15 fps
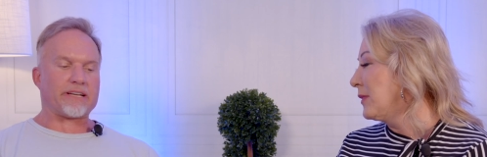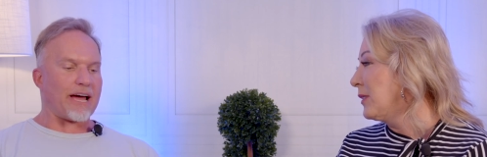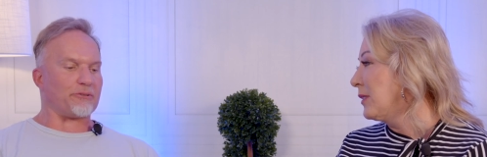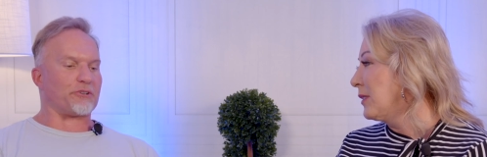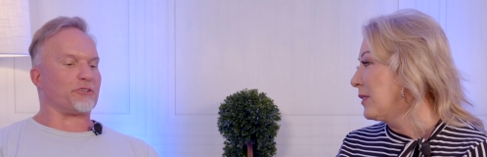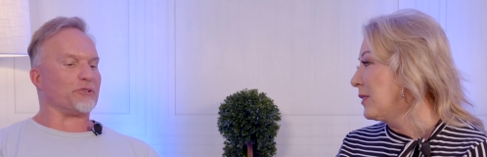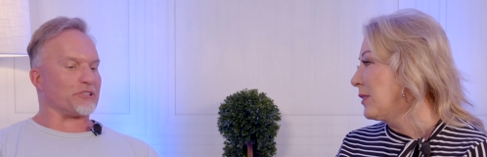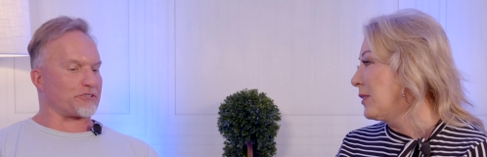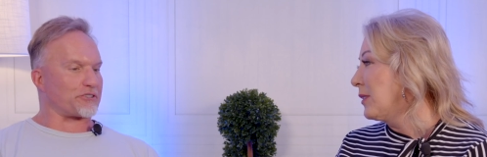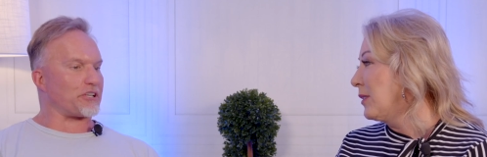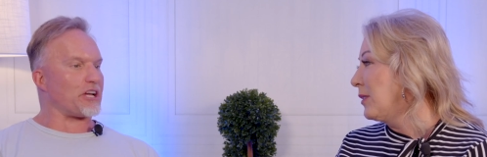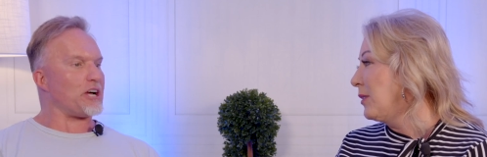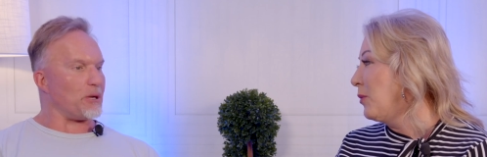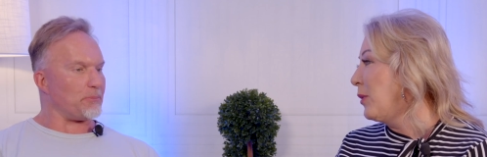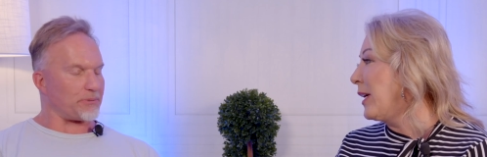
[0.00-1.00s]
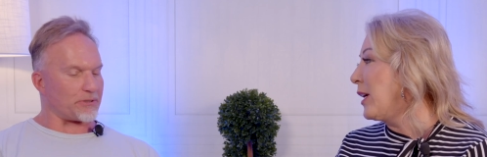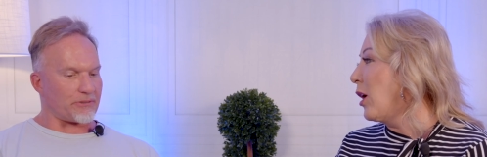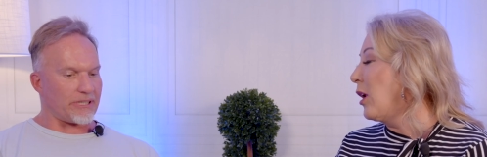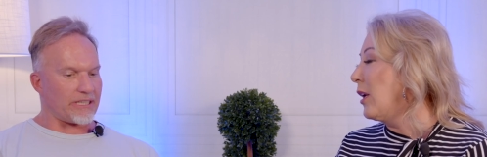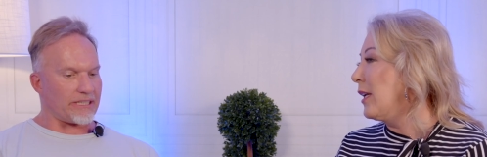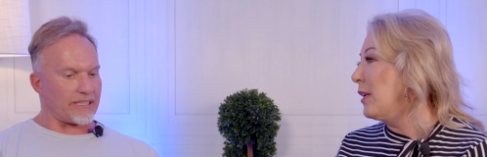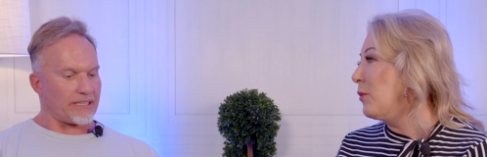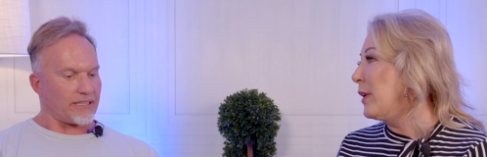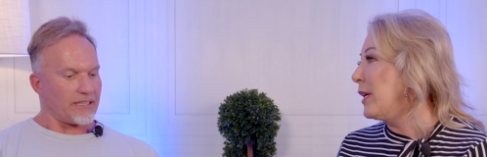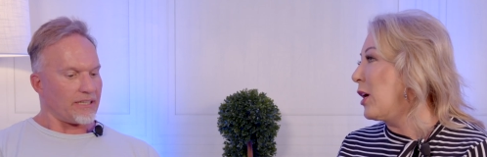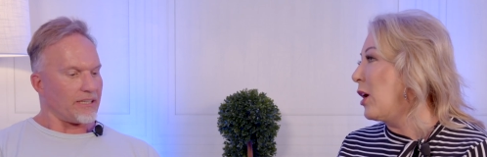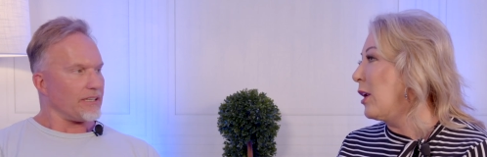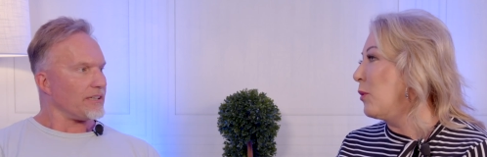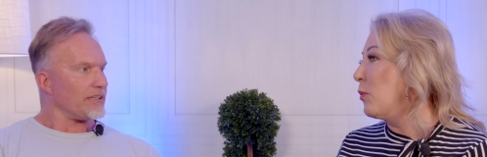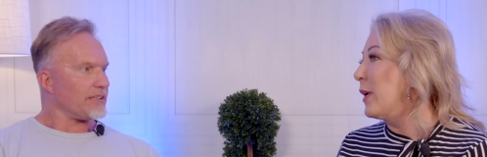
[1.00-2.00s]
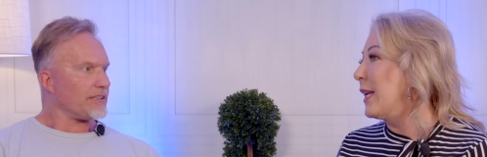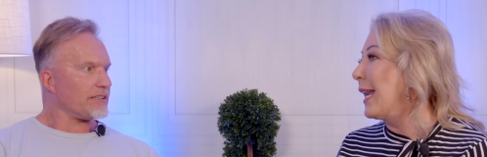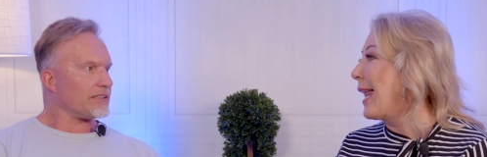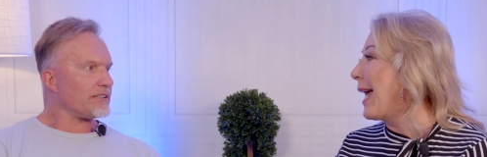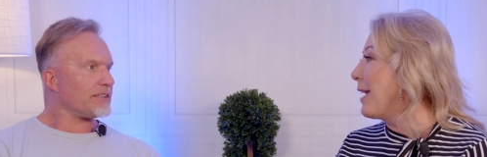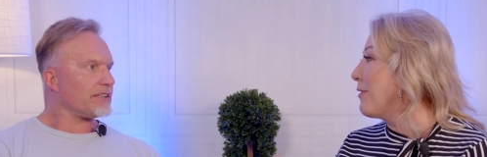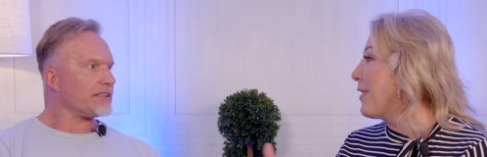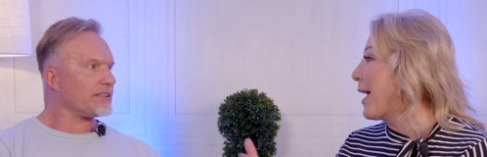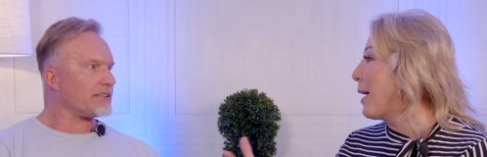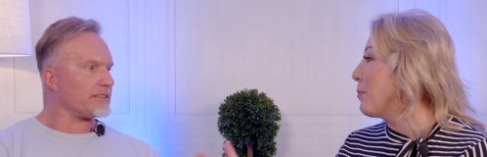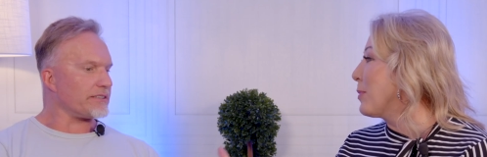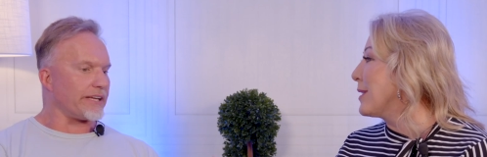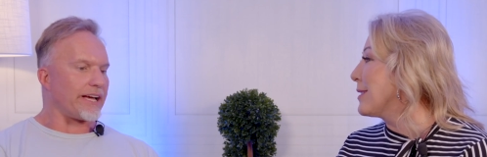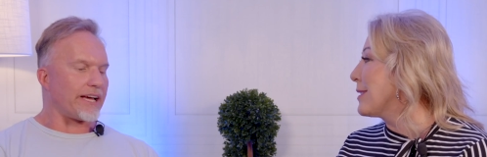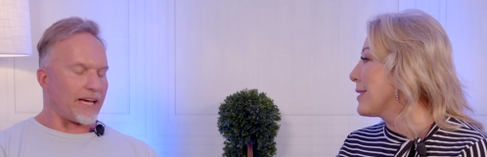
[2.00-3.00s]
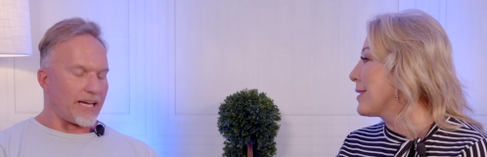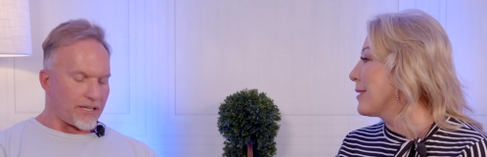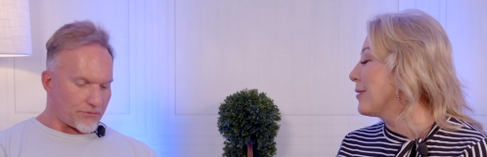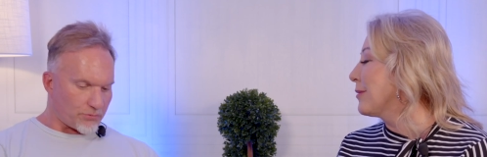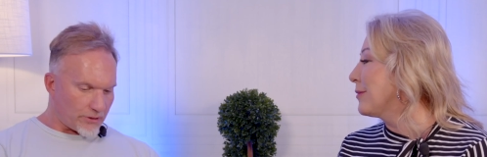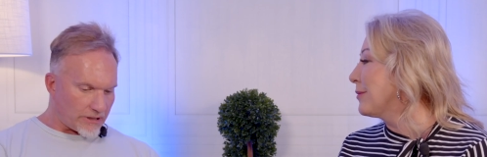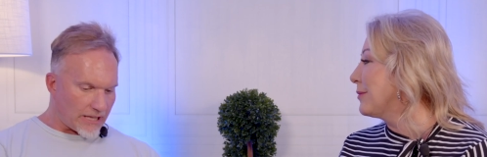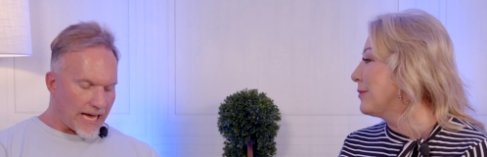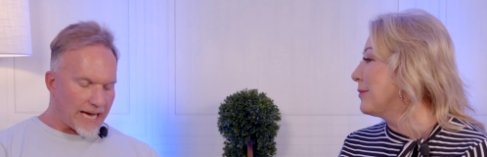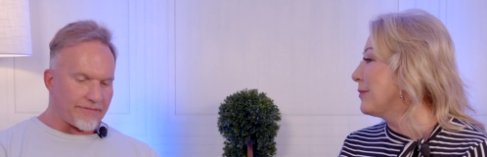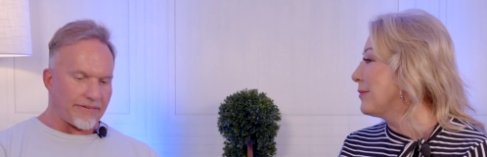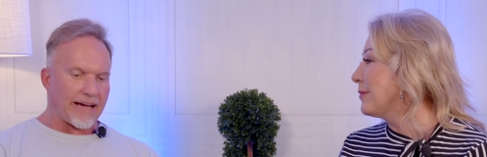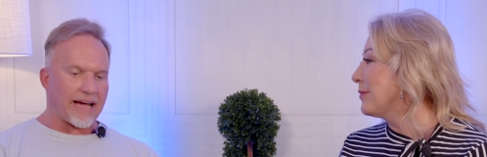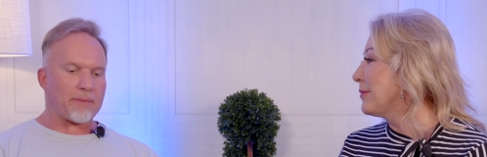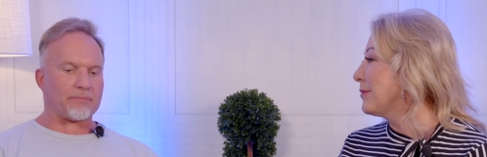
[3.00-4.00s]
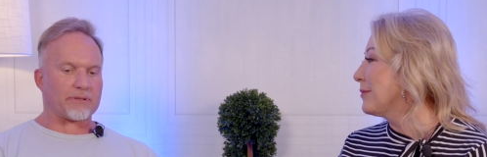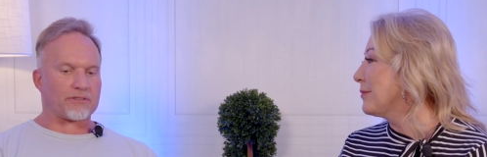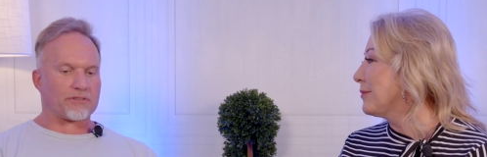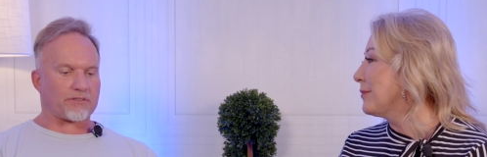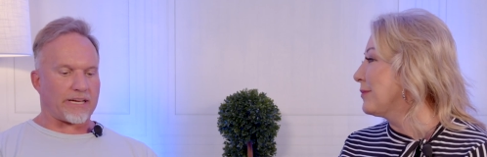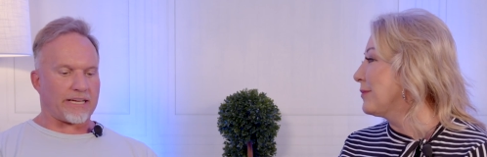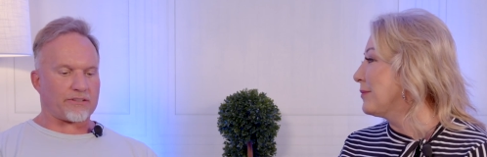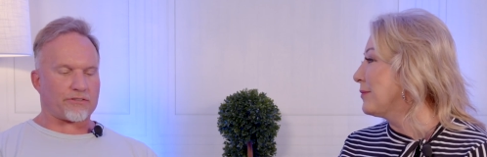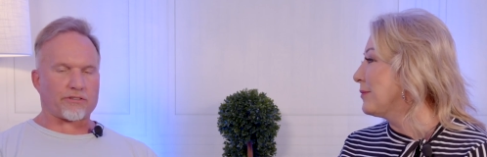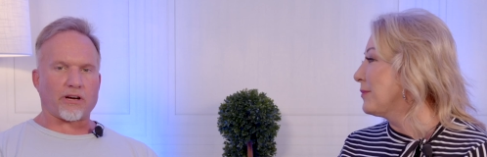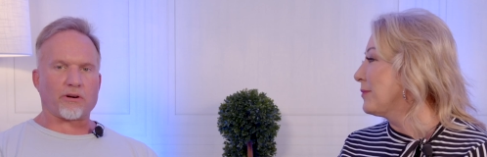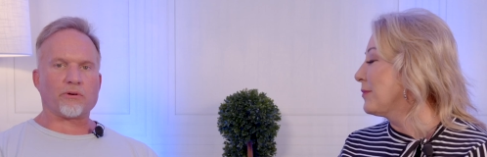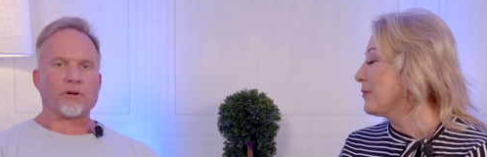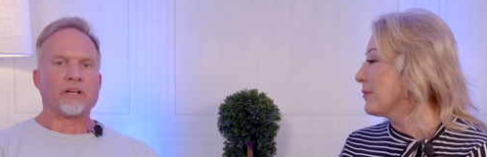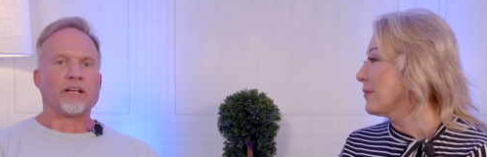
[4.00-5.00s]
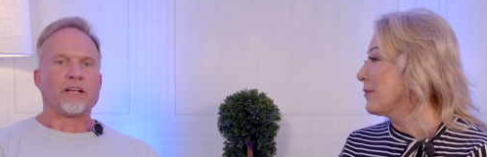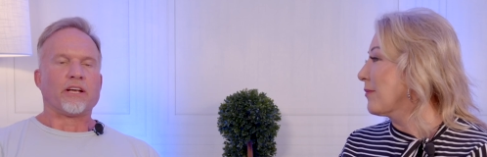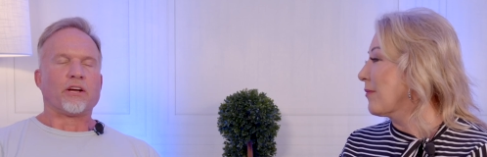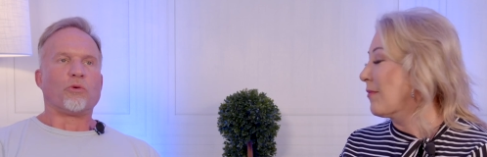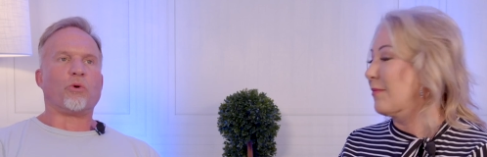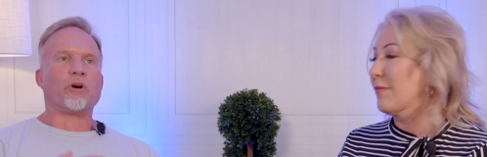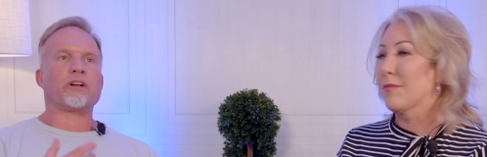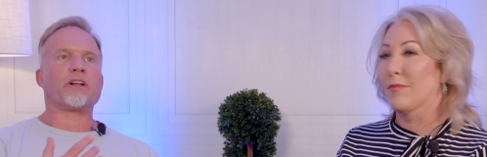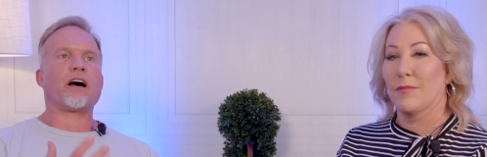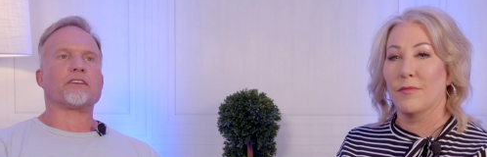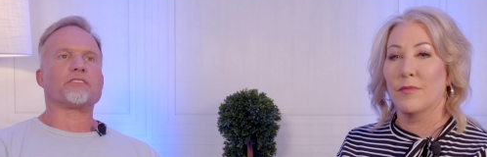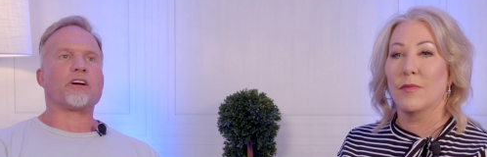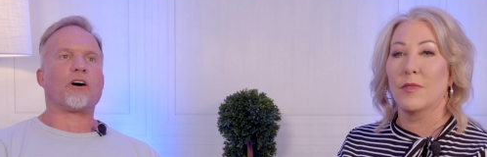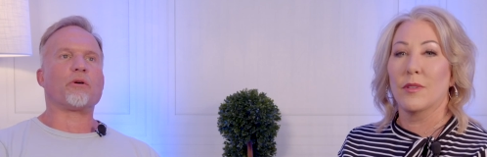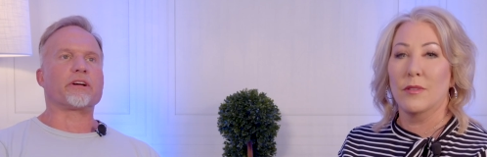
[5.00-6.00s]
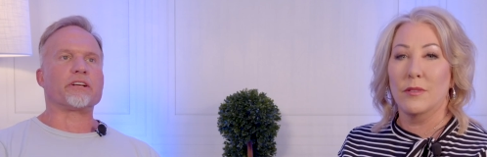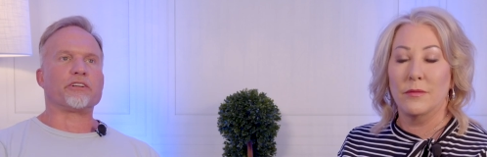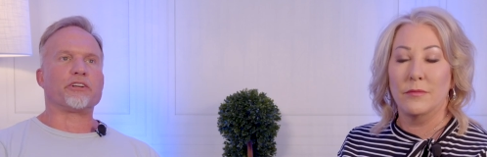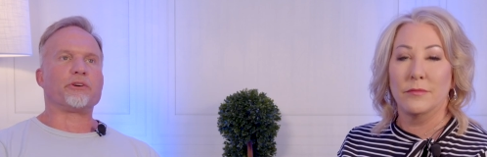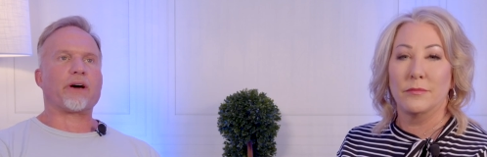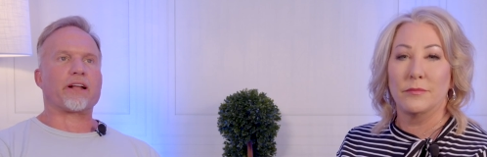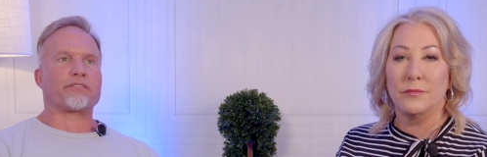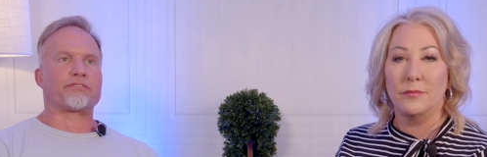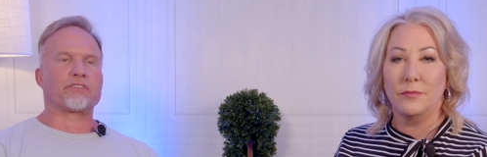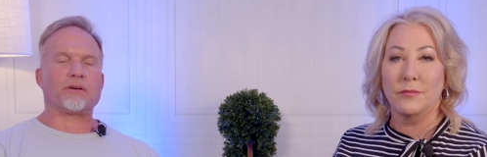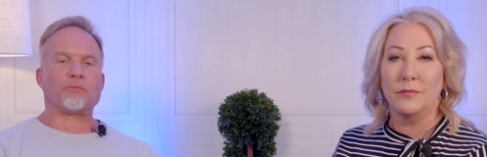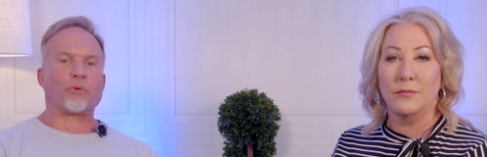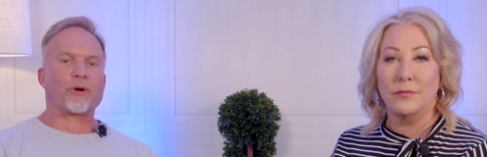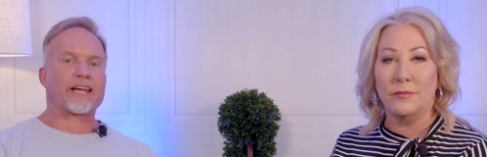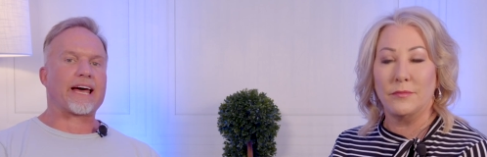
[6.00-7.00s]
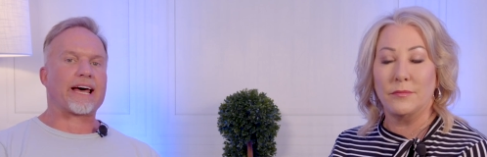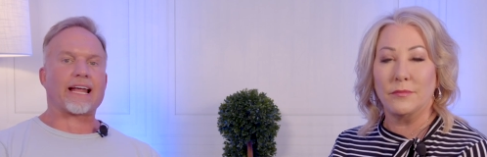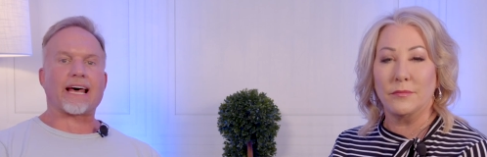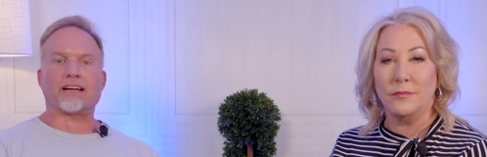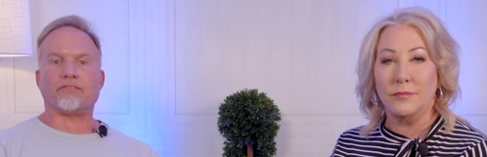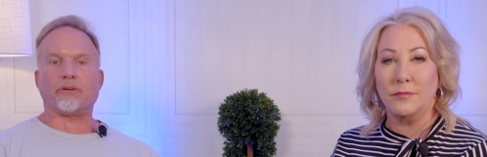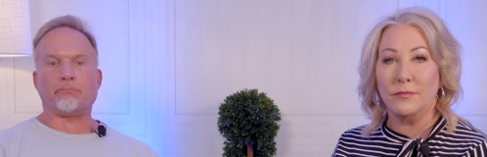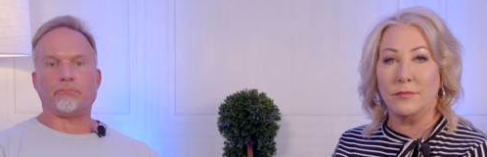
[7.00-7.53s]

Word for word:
Speaker 1: down to a stump. We call really. it
Speaker 2: we call it when life happens.
Speaker 1: Yeah, it's when life happens. And so we're not talking to you out of something we got out of a